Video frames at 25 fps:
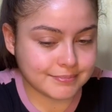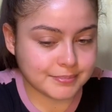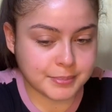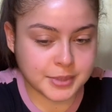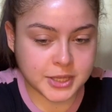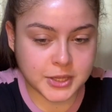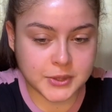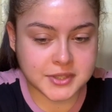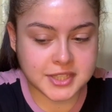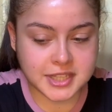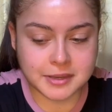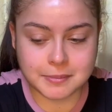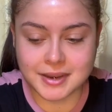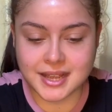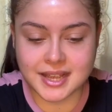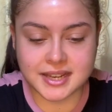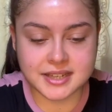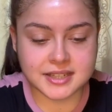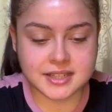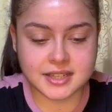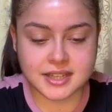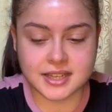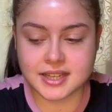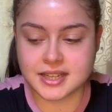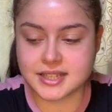beauty
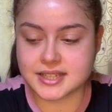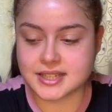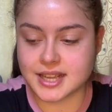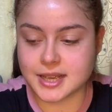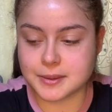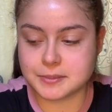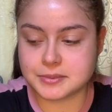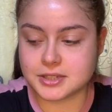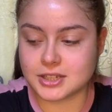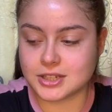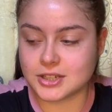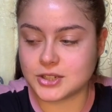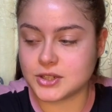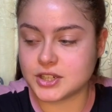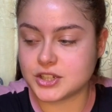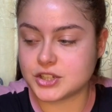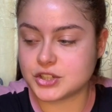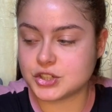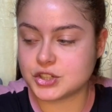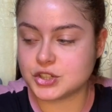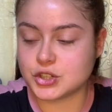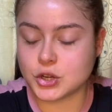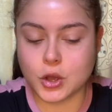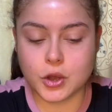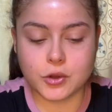blender is absolutely
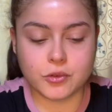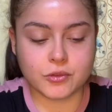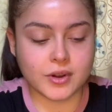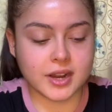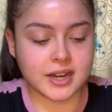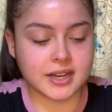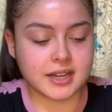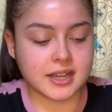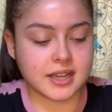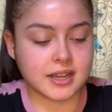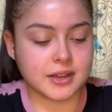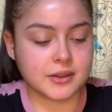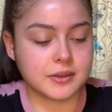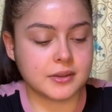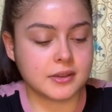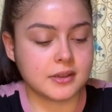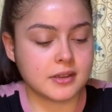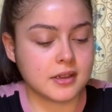shit right now.